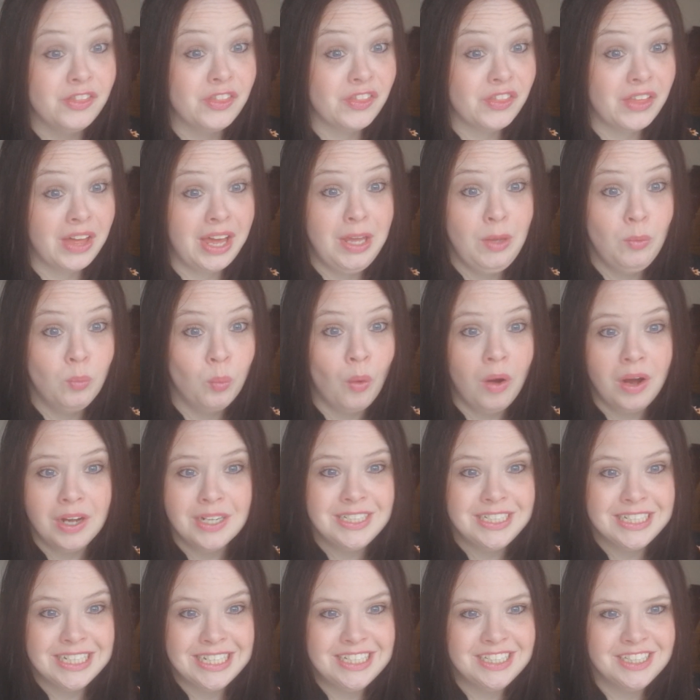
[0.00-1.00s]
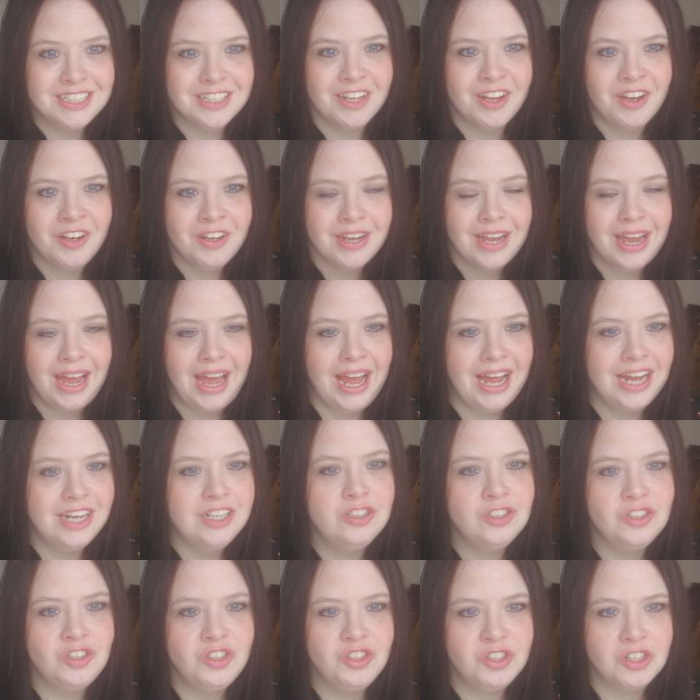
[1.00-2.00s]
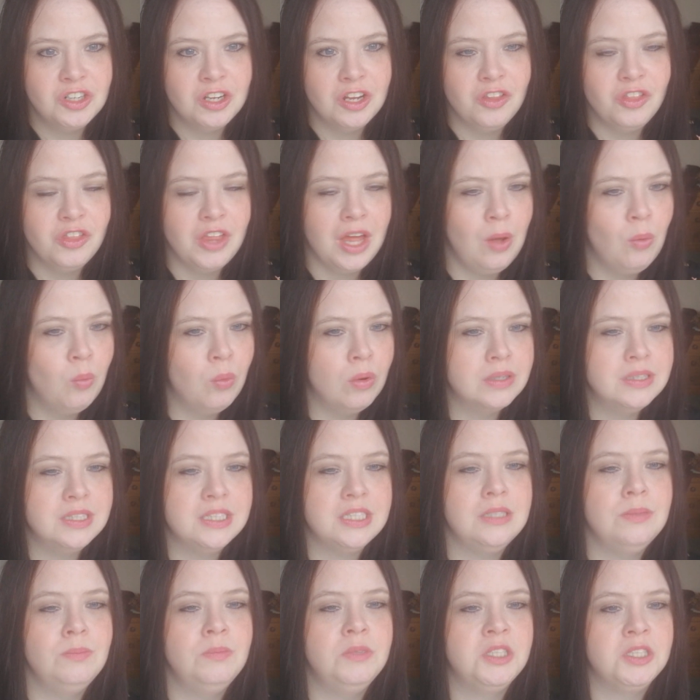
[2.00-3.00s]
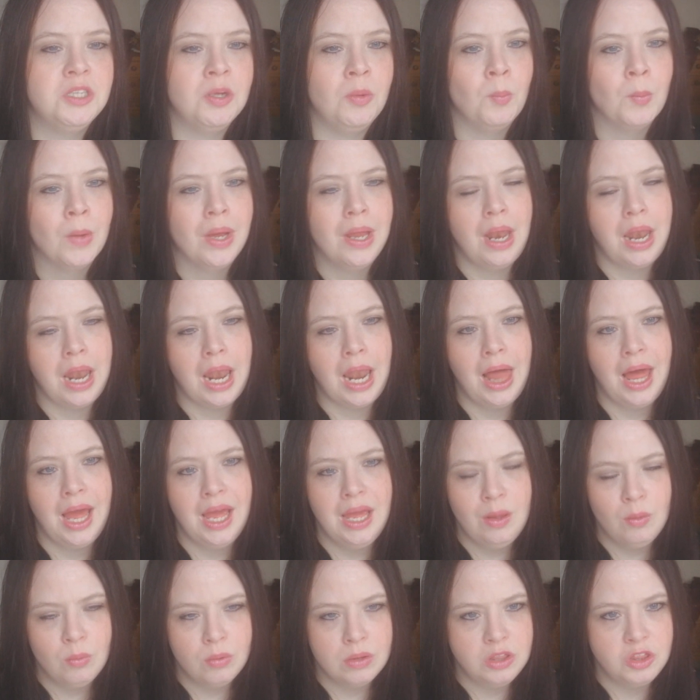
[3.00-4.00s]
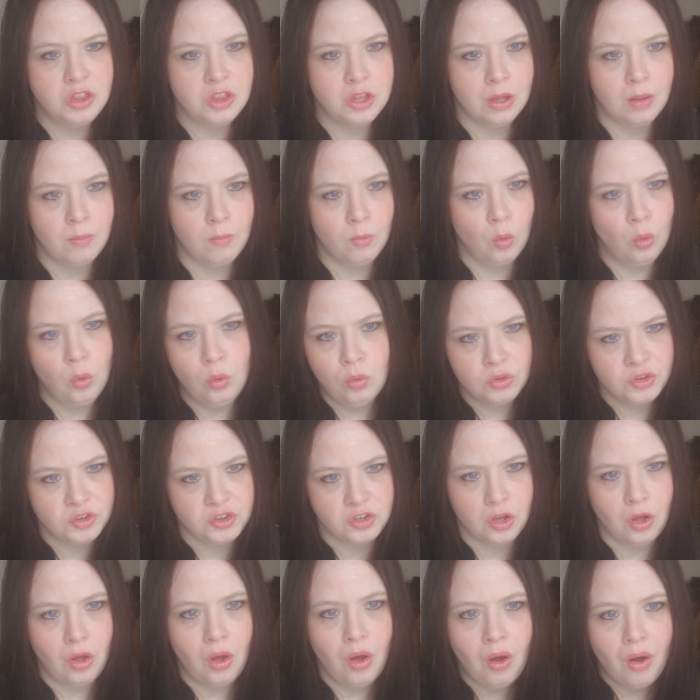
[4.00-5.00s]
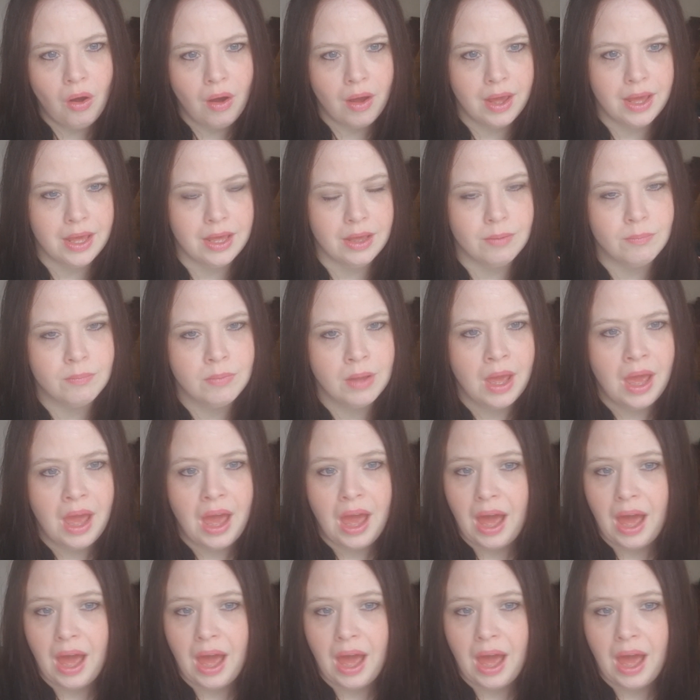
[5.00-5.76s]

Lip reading: They want his attention. They want him to play with them all the time.